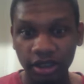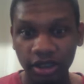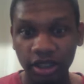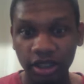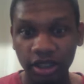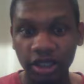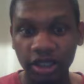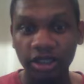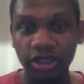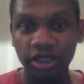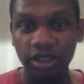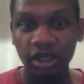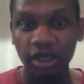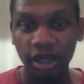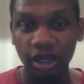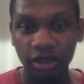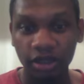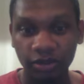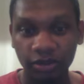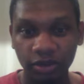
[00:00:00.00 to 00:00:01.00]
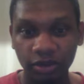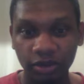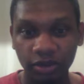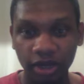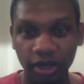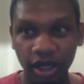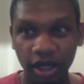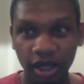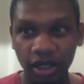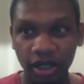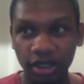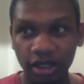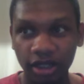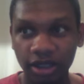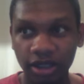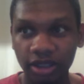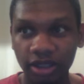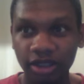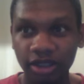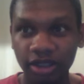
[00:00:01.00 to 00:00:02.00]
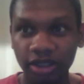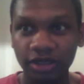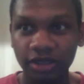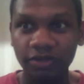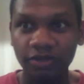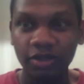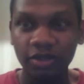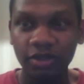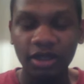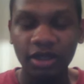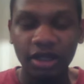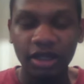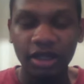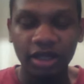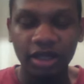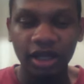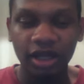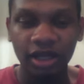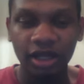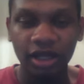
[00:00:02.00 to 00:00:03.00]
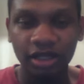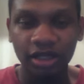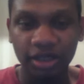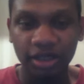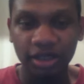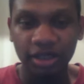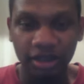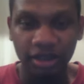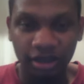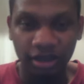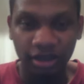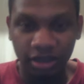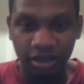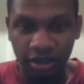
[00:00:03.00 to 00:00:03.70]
He's a likable guy. I like his